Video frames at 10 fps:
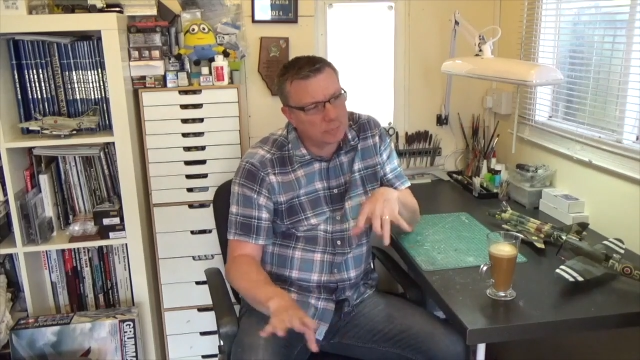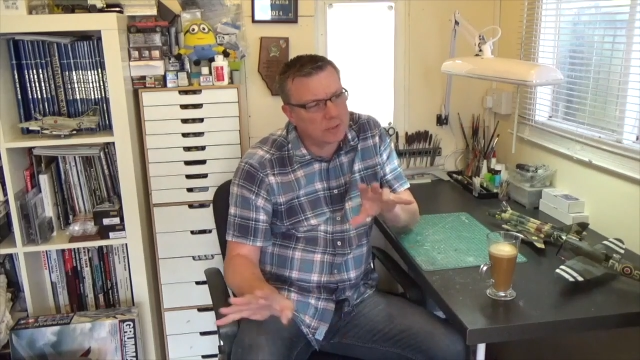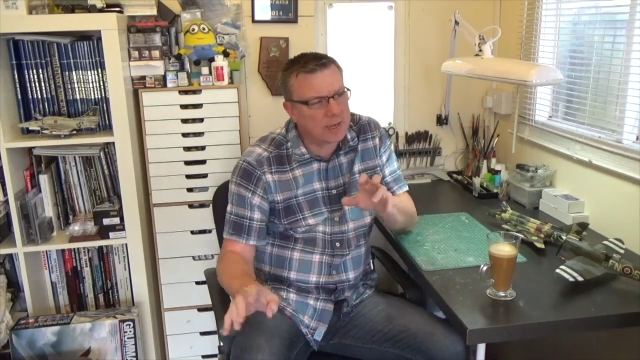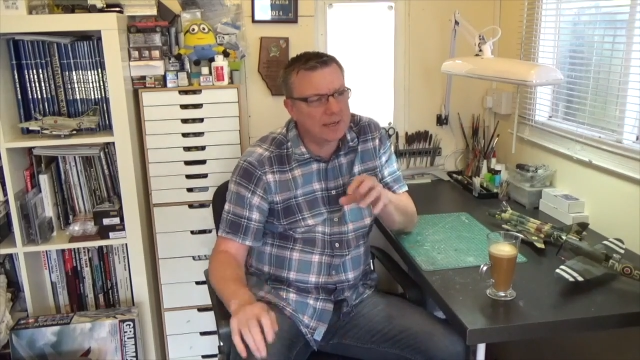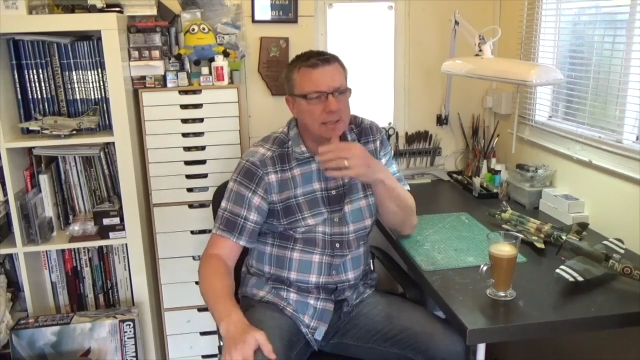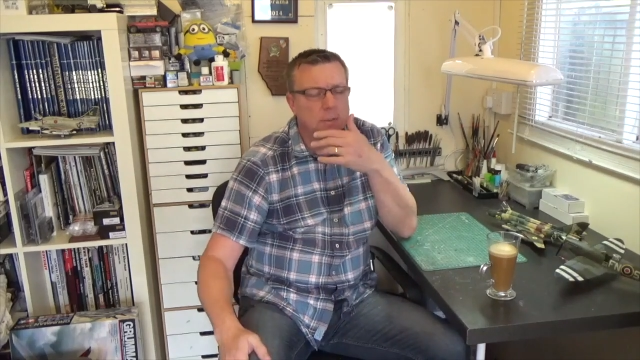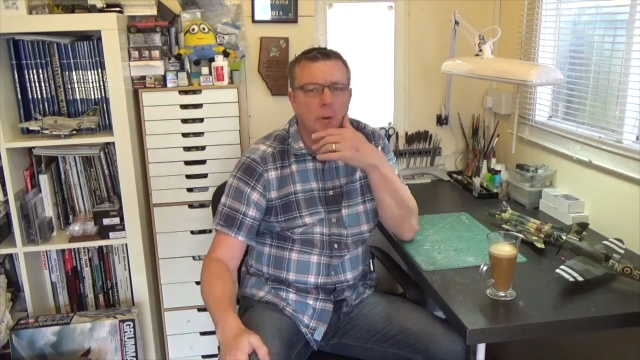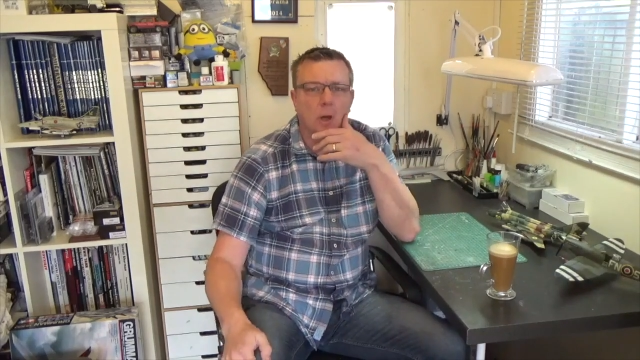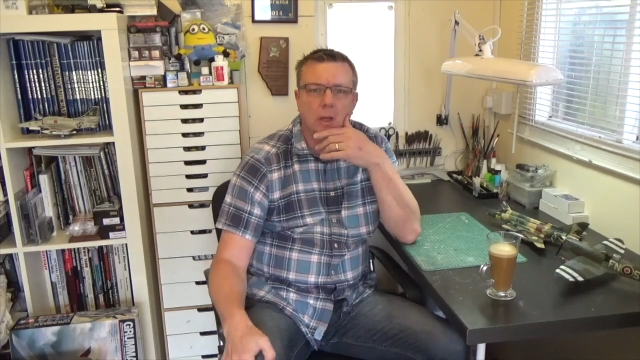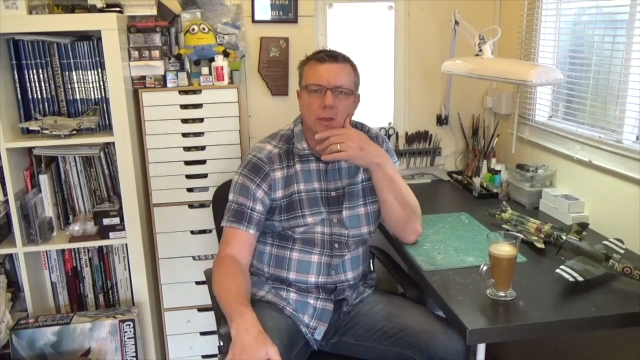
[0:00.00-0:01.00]
presented
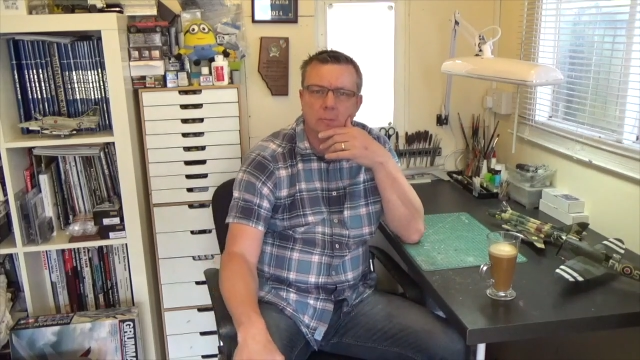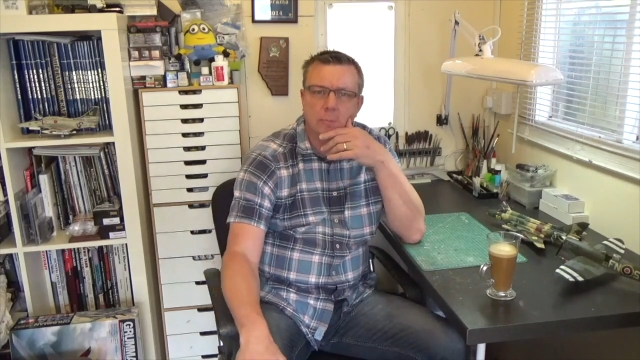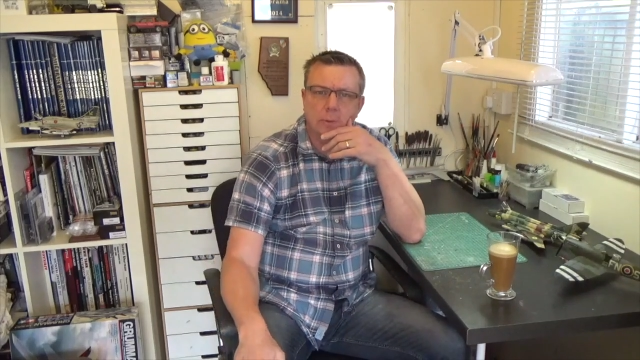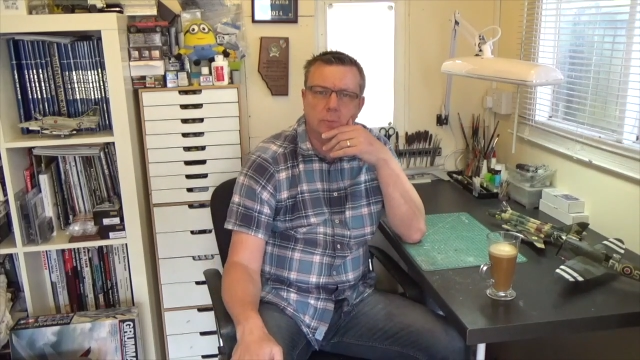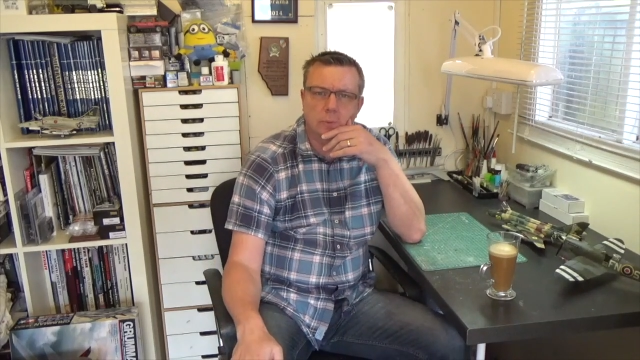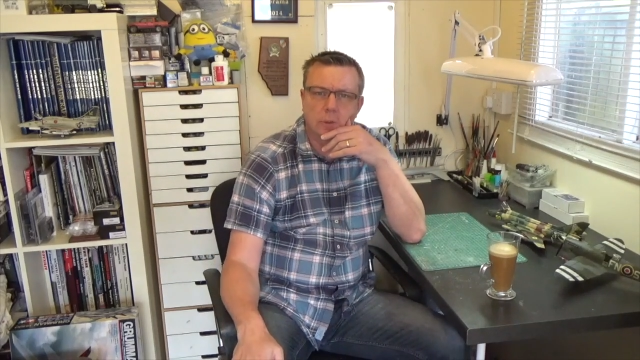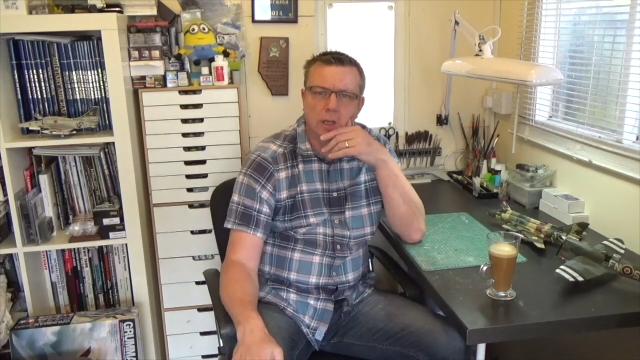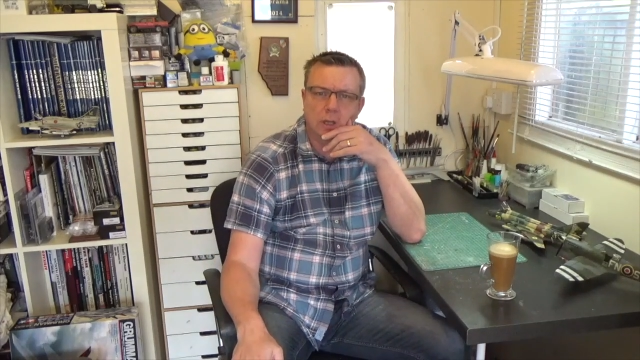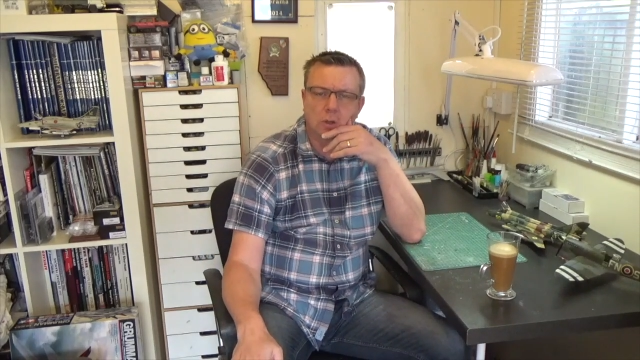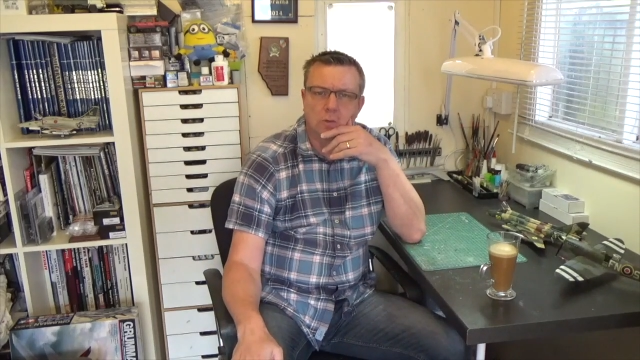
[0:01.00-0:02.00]
by a
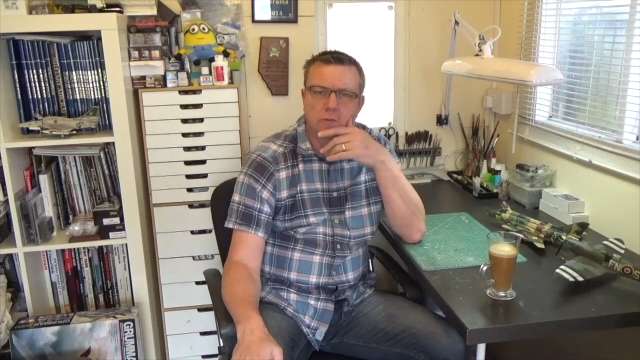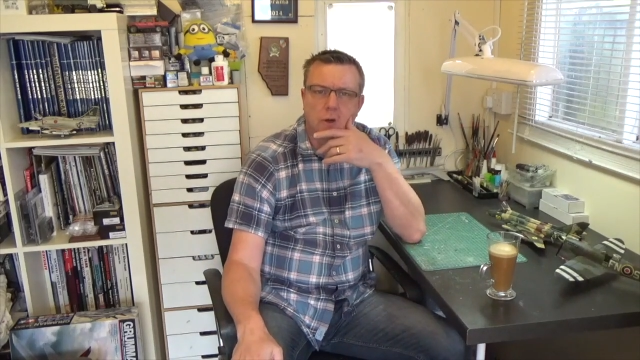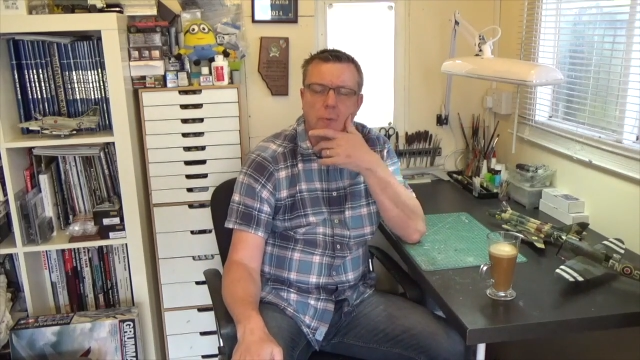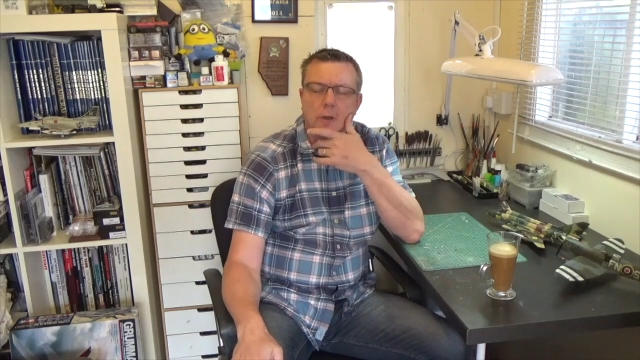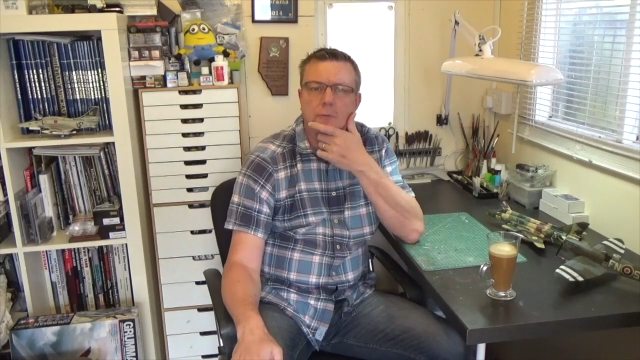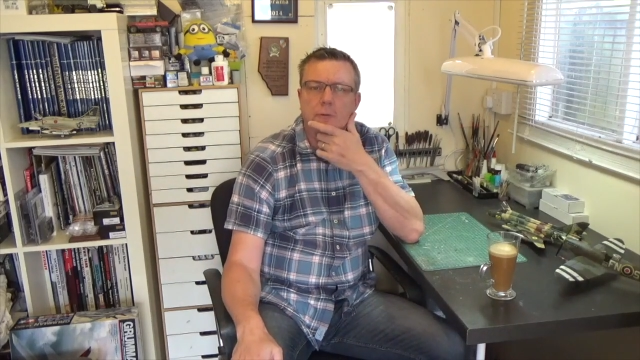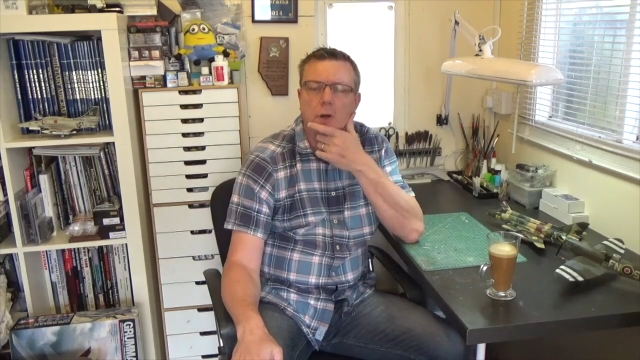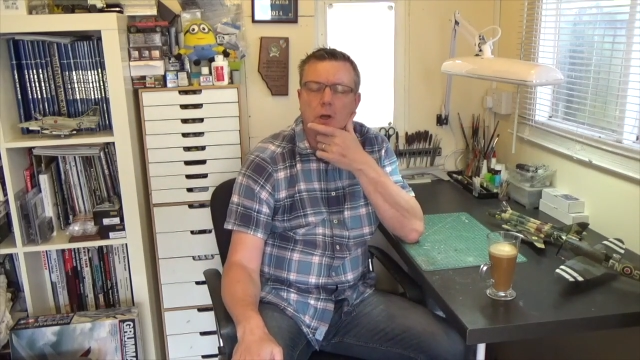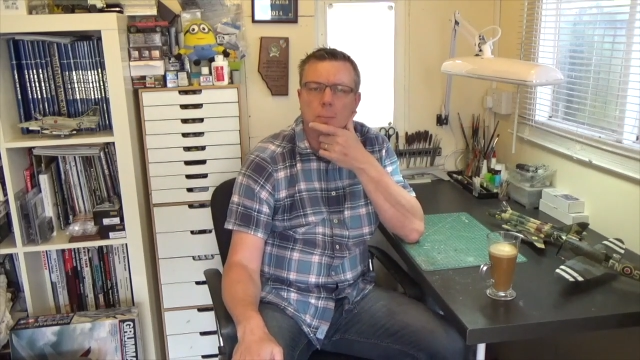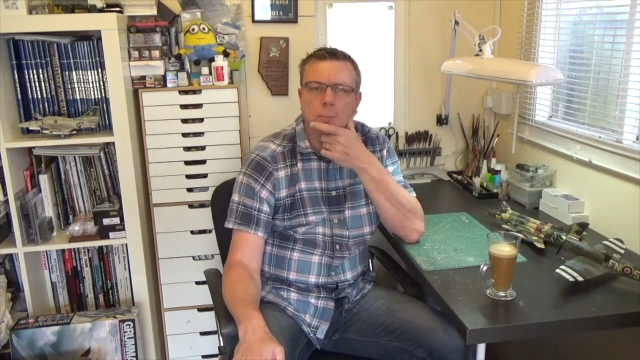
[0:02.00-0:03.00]
young drummer
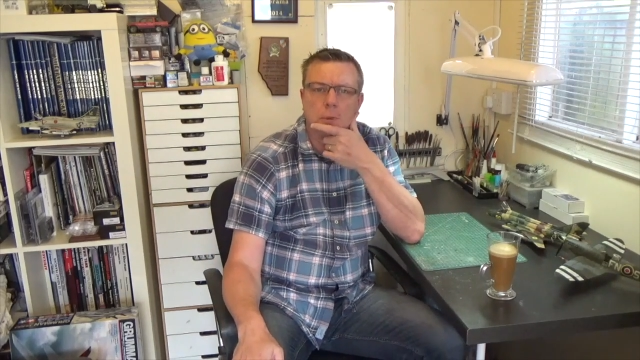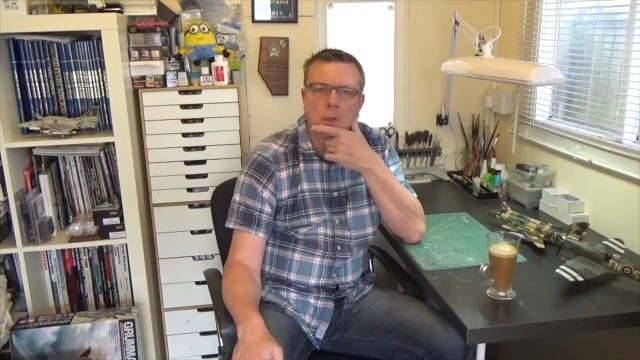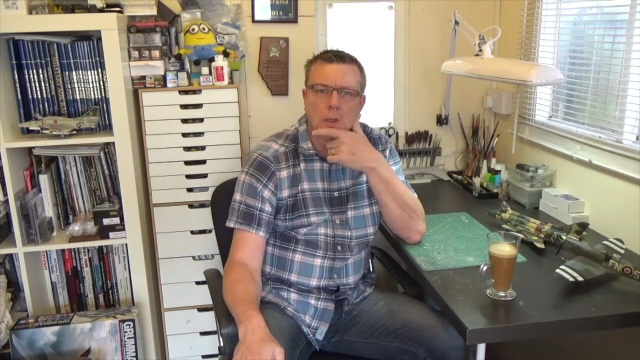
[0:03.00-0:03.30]
from